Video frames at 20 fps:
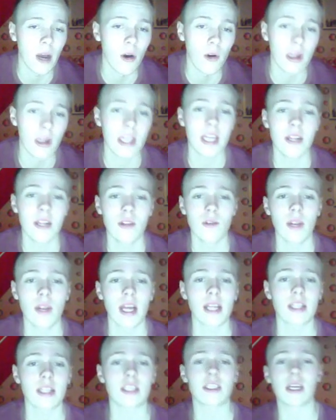Or he can do
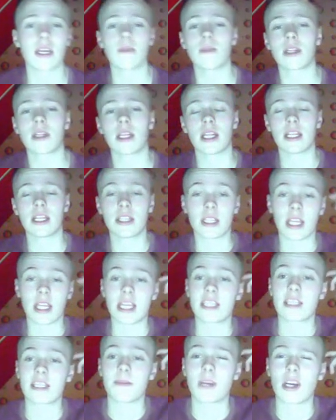like the same that he did
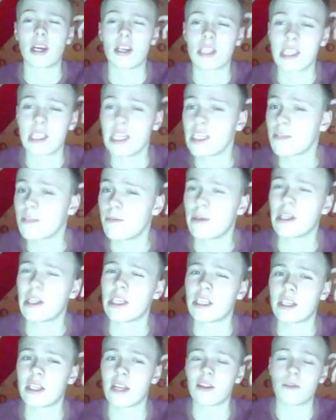last time, because he is a
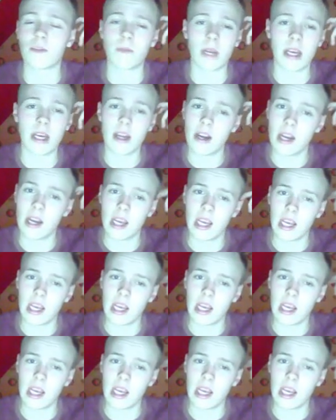pretty standard player.